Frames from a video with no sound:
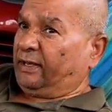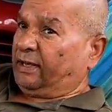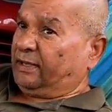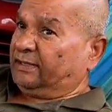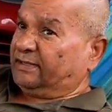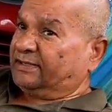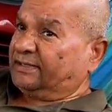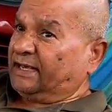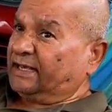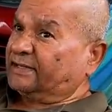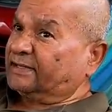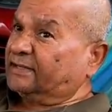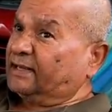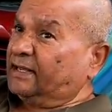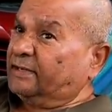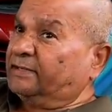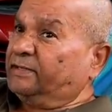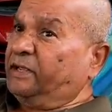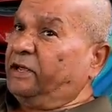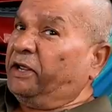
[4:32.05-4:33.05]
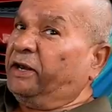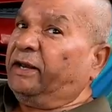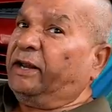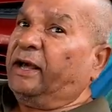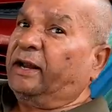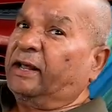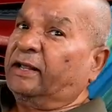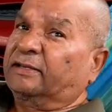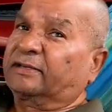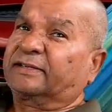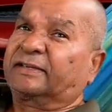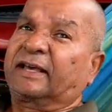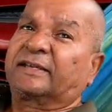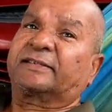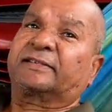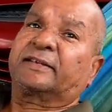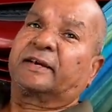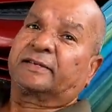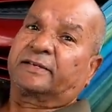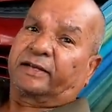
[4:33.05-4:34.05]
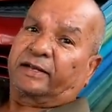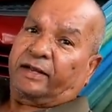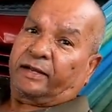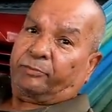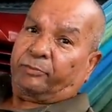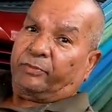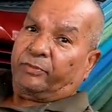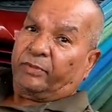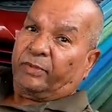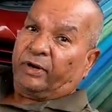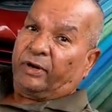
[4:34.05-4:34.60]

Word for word: ancestors, the Indian ancestors and them.